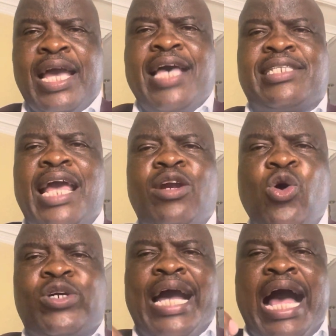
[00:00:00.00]
As they
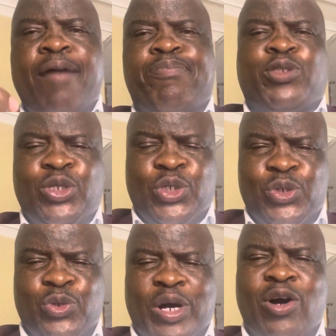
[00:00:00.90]
look up to
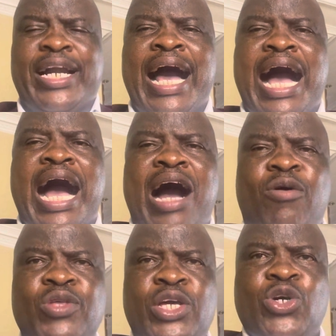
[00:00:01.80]
you on
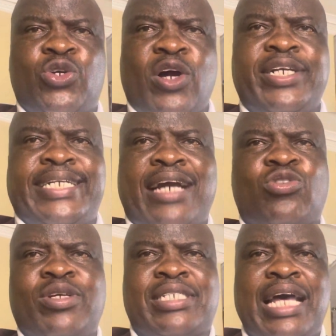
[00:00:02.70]
how you
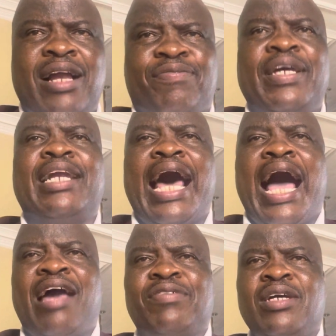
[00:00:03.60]
conduct yourself in
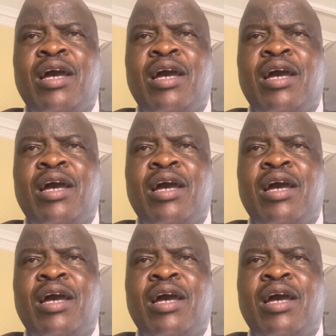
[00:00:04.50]
life,